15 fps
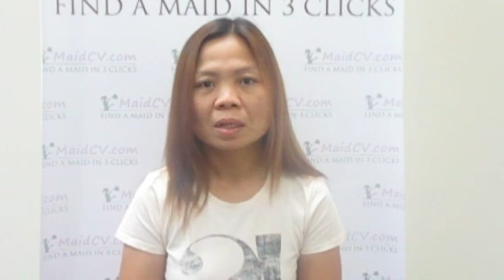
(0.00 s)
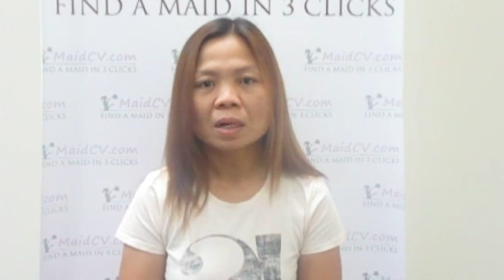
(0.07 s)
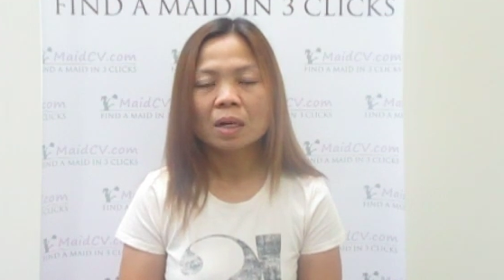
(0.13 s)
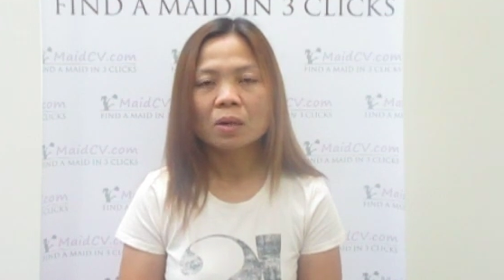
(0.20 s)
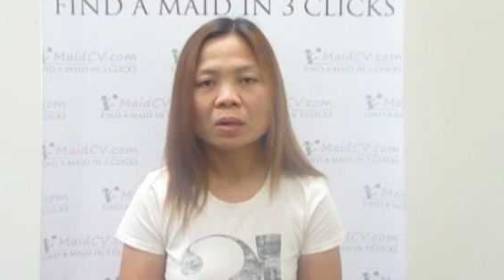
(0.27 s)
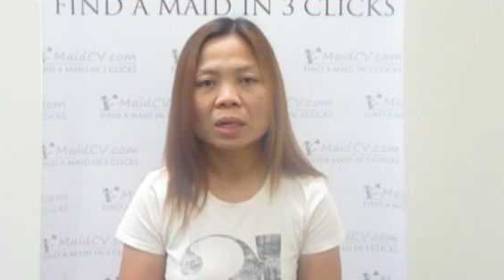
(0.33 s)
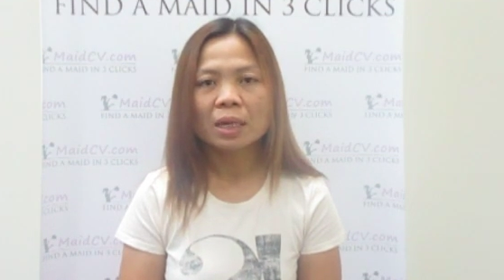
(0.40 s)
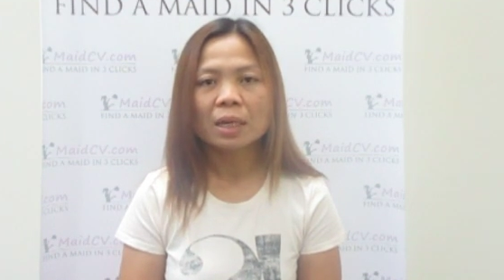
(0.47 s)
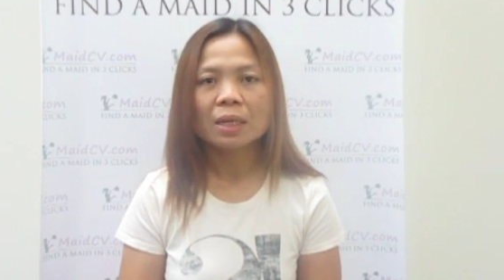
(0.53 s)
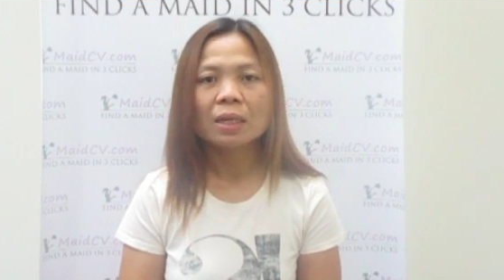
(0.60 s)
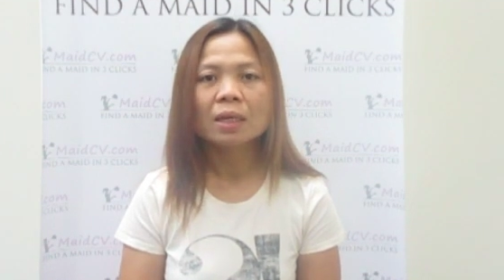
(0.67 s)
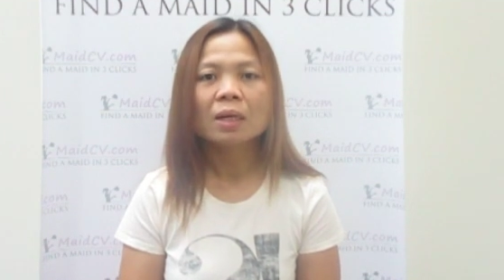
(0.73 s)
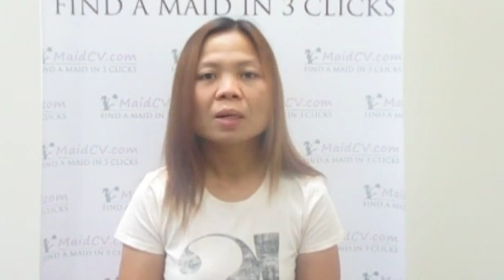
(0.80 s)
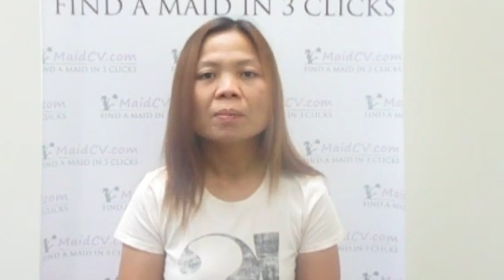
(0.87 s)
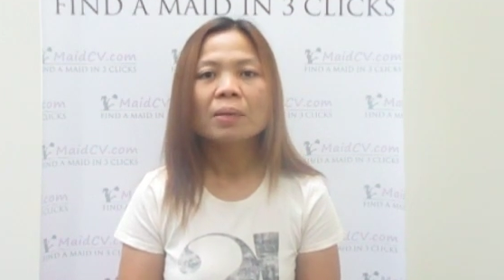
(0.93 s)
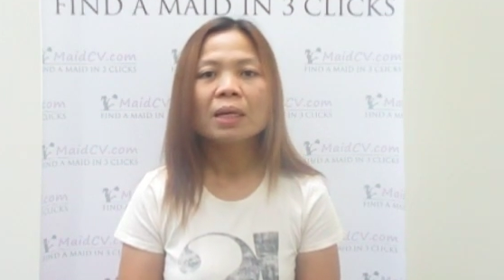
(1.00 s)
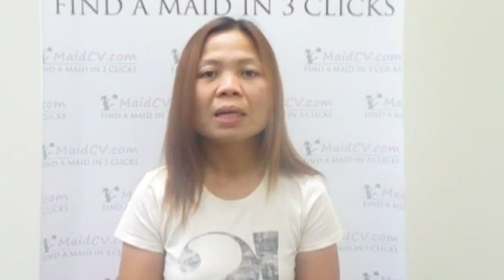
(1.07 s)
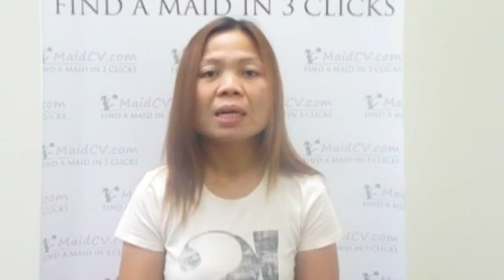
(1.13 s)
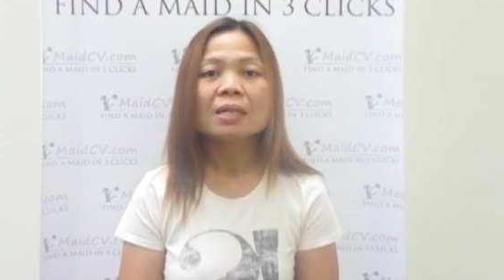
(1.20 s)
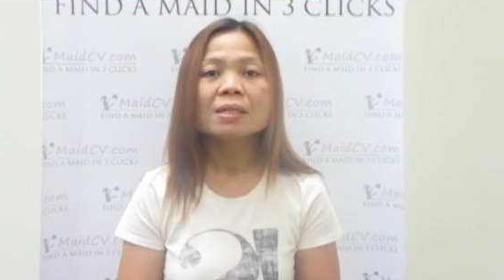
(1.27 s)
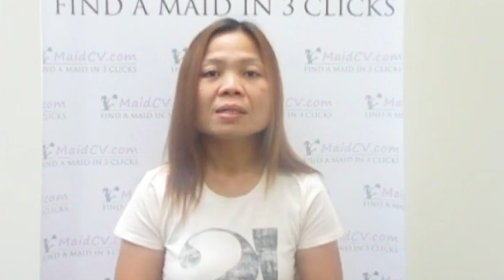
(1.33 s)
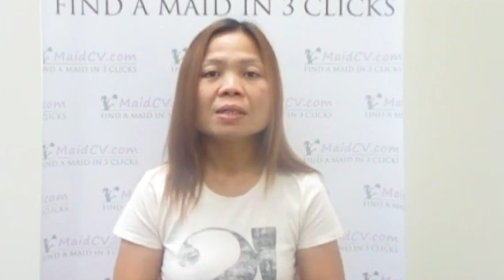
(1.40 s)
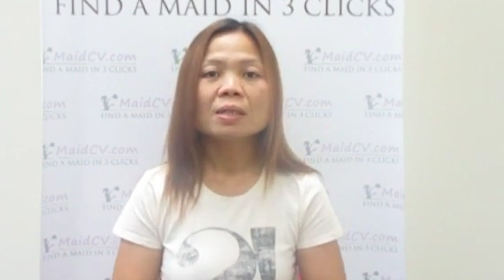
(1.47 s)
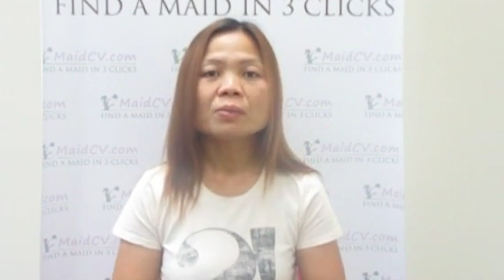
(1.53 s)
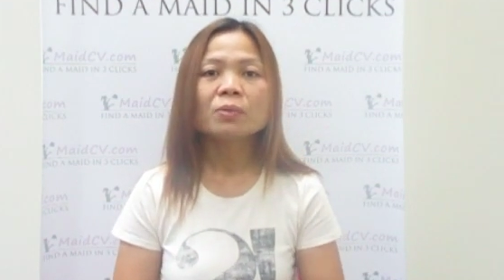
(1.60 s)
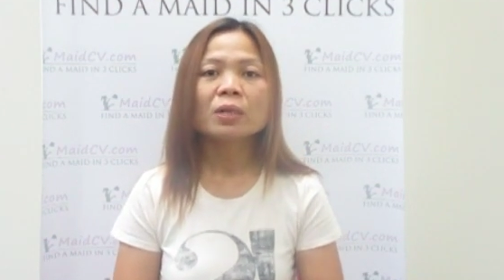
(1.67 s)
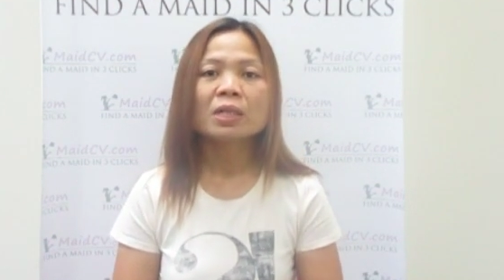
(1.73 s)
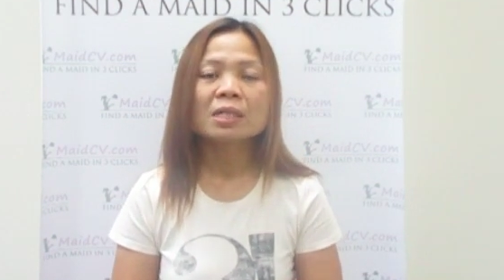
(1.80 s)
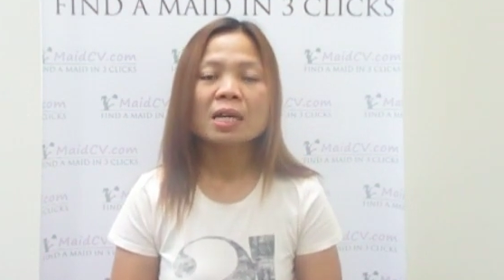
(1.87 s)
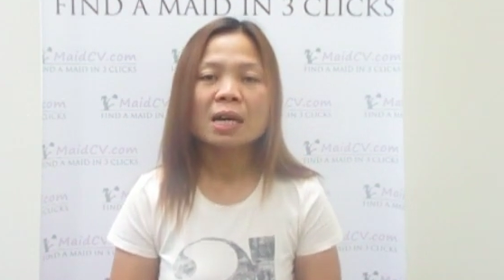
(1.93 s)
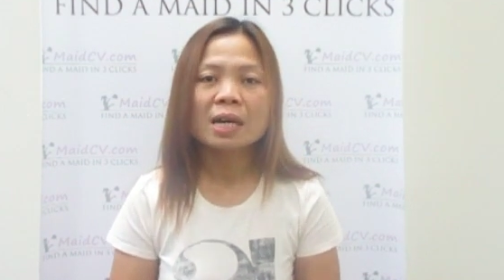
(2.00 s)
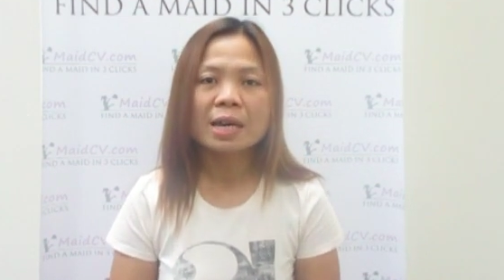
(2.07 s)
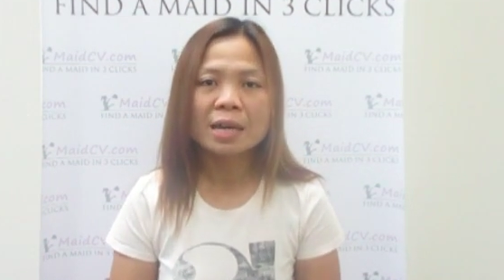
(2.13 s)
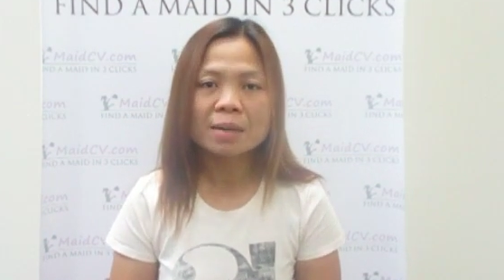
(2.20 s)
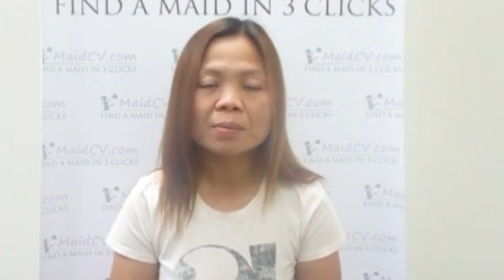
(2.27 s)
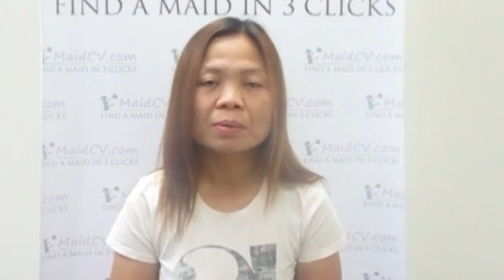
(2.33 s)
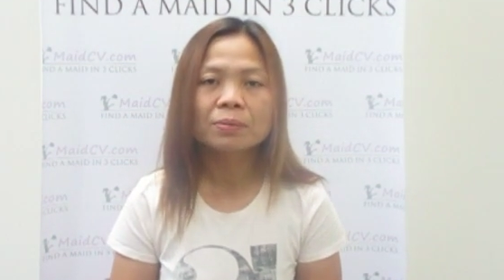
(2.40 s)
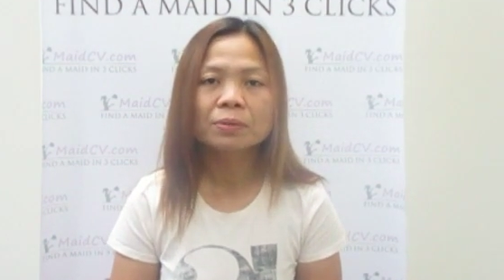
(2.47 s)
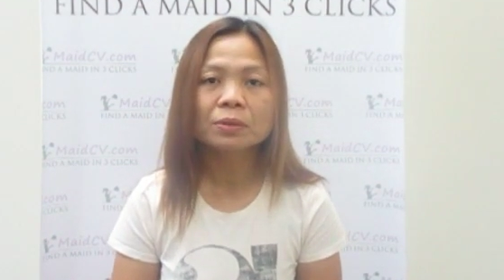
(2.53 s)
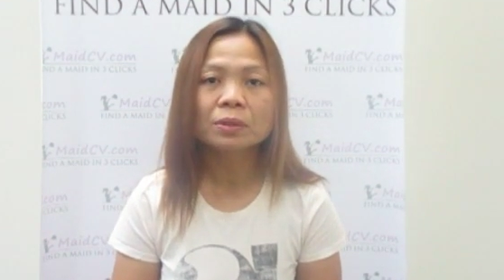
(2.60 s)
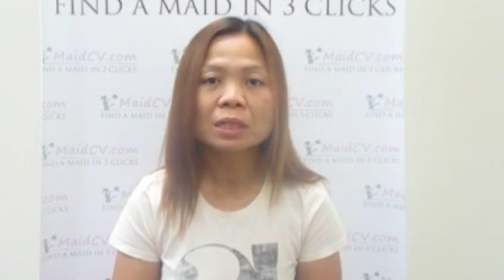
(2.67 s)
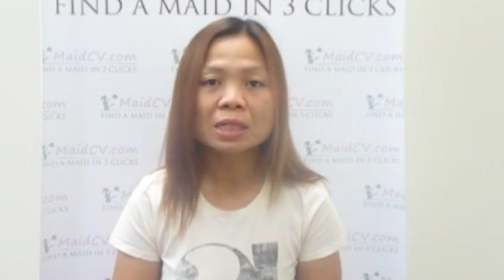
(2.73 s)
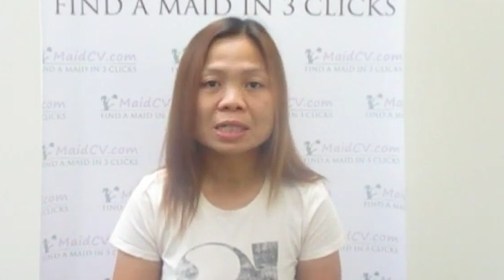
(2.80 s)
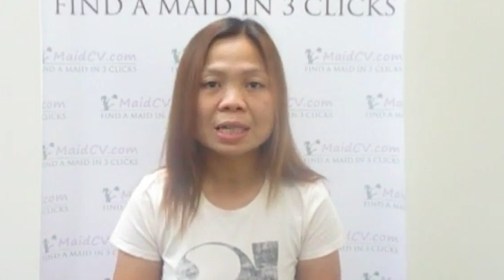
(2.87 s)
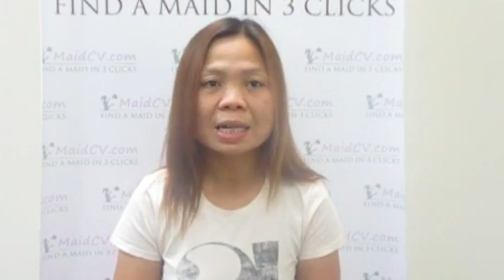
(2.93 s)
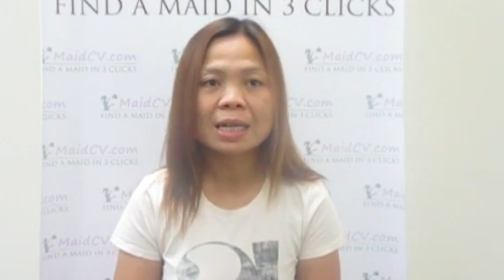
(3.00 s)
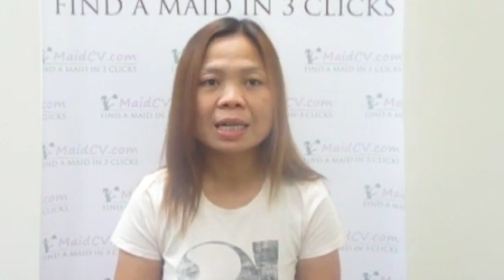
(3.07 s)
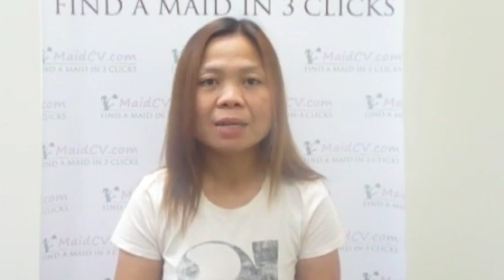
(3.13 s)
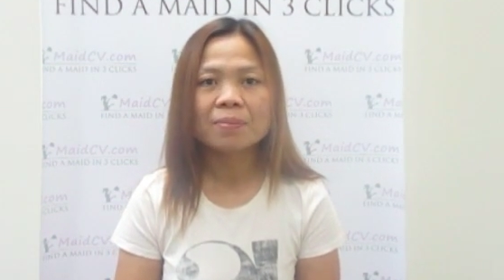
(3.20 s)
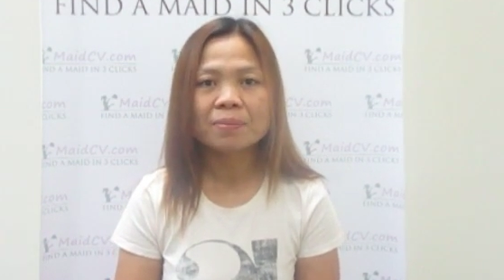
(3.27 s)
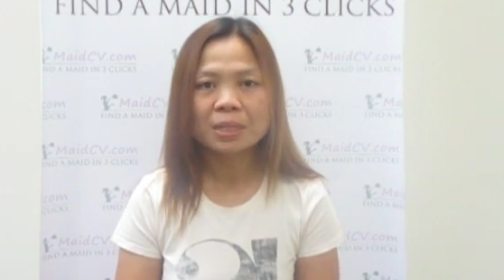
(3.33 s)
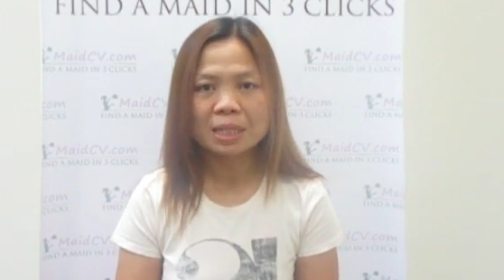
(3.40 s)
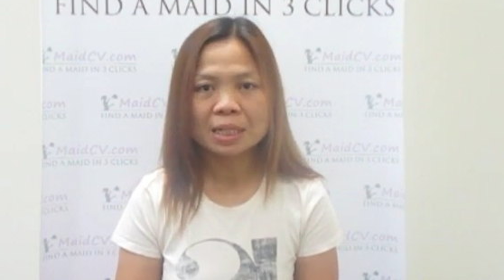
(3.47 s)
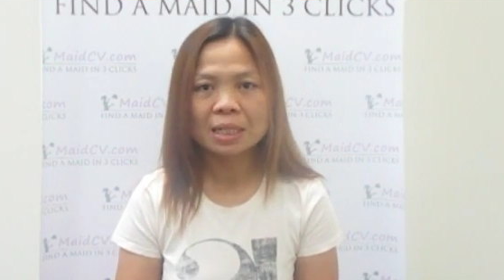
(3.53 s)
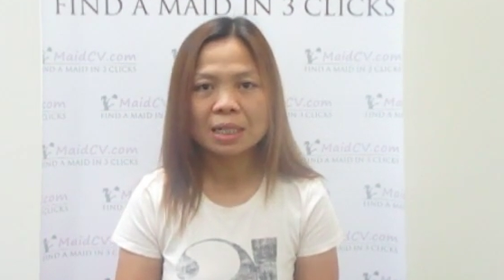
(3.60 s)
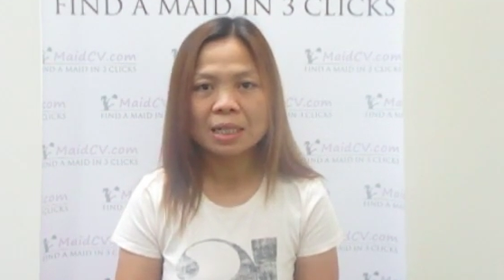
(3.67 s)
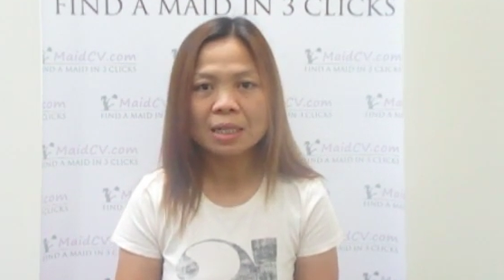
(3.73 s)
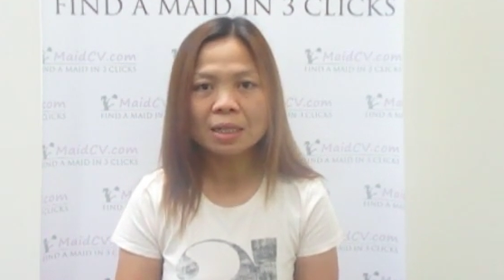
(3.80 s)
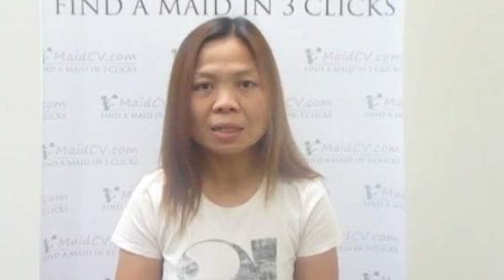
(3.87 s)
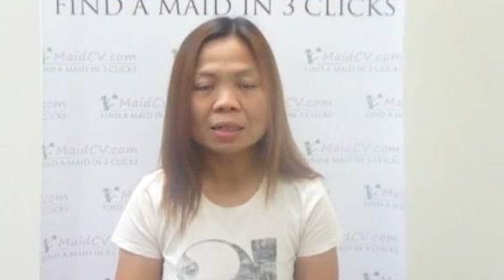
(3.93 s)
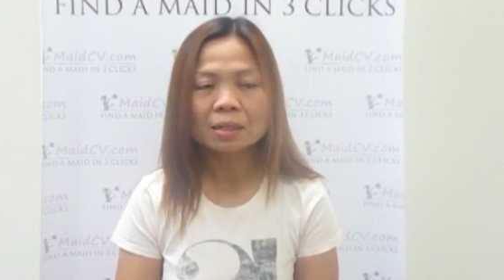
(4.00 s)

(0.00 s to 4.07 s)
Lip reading: Okay. My last job was I am a full-time nanny.